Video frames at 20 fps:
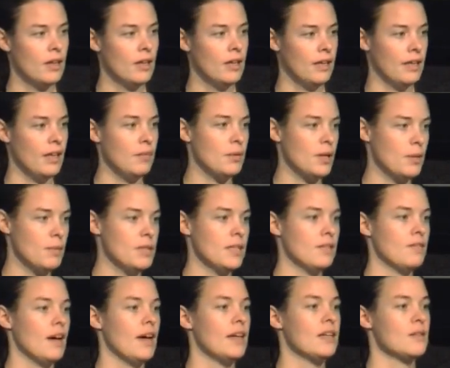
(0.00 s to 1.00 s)
And that primitive
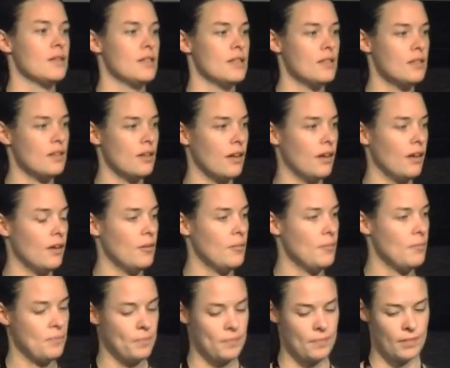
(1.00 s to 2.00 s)
value is 0,
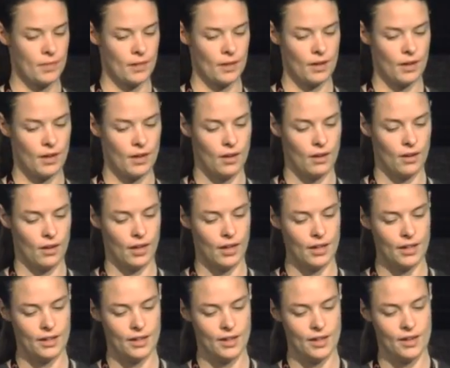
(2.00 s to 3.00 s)
right?
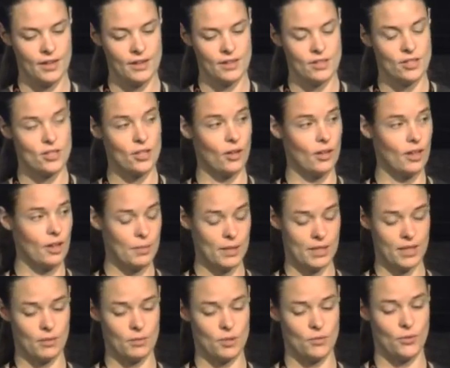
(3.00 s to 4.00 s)
So that
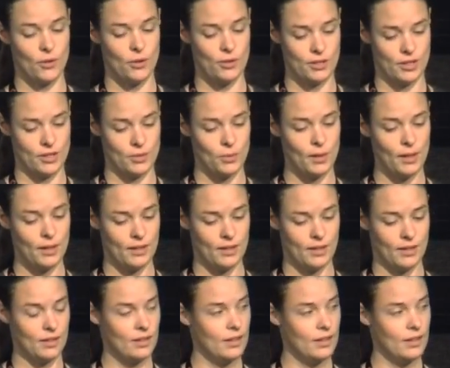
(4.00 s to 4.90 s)
becomes false as well.